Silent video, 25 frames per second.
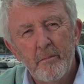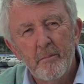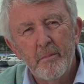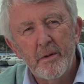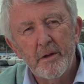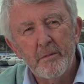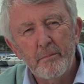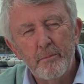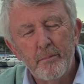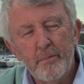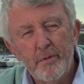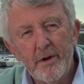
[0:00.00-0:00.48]

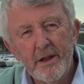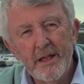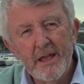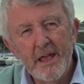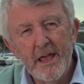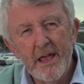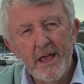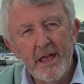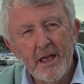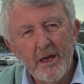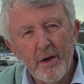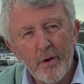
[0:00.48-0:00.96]
but
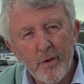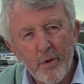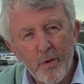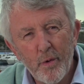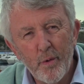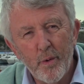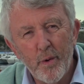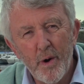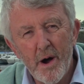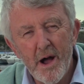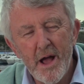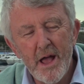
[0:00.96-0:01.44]
bringing a
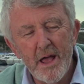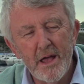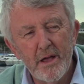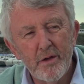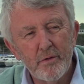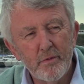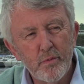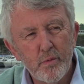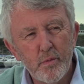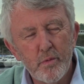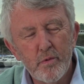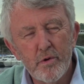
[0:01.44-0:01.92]

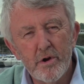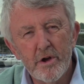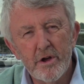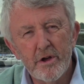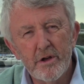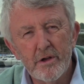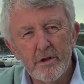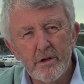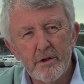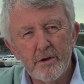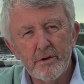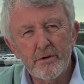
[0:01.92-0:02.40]
quiet
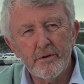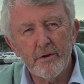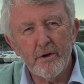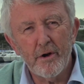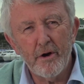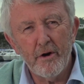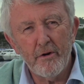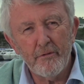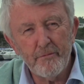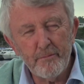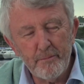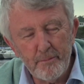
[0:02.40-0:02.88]
word
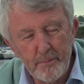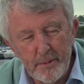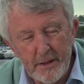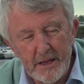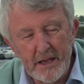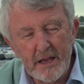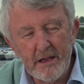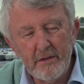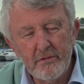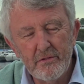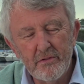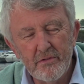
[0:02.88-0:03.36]
of
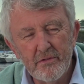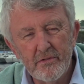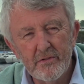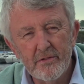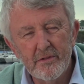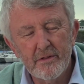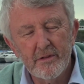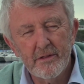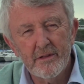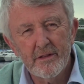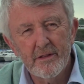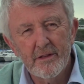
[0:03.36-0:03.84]

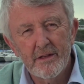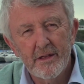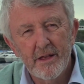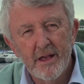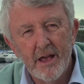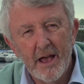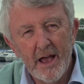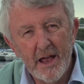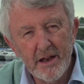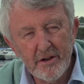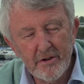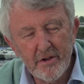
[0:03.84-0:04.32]
peace
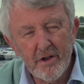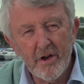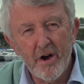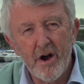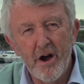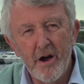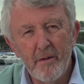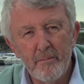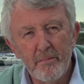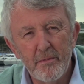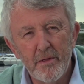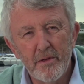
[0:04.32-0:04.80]
and
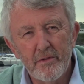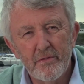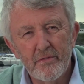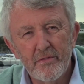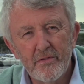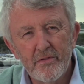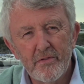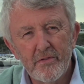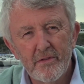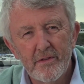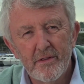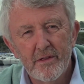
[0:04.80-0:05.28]

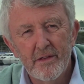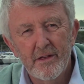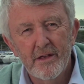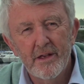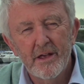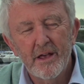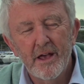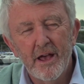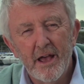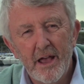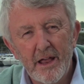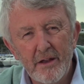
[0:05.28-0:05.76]
calmness
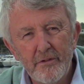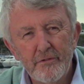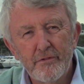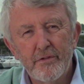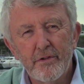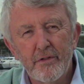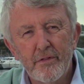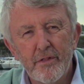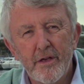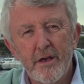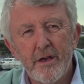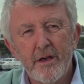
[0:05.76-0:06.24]

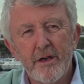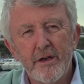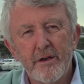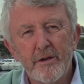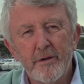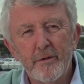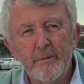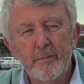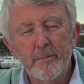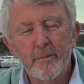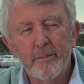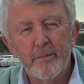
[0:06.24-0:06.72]
into the
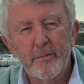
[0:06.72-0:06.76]
home,